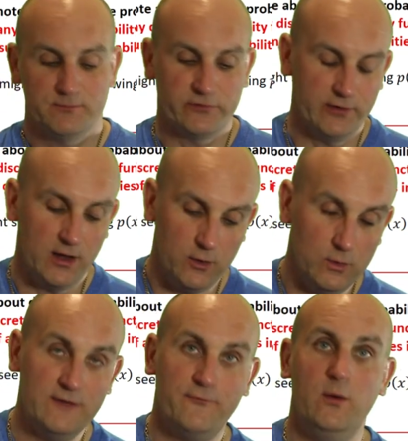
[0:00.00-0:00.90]

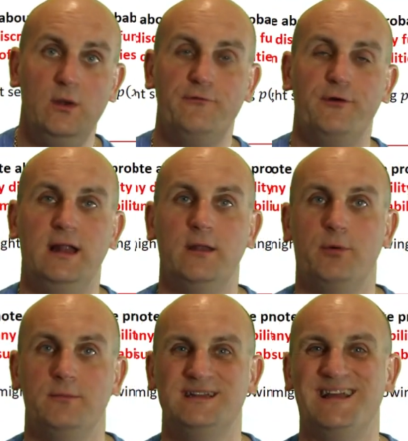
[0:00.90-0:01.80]
So if I wanted to find out the
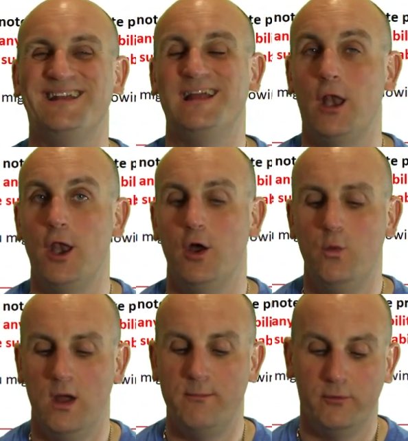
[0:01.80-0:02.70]
probability of getting no
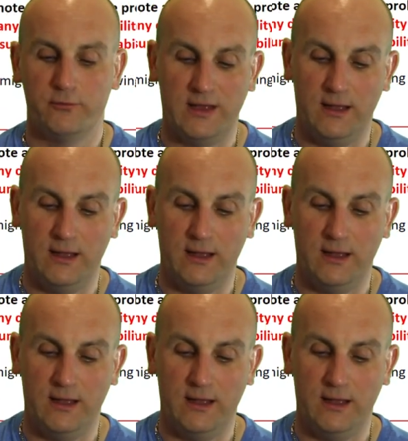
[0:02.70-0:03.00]
white balls, well,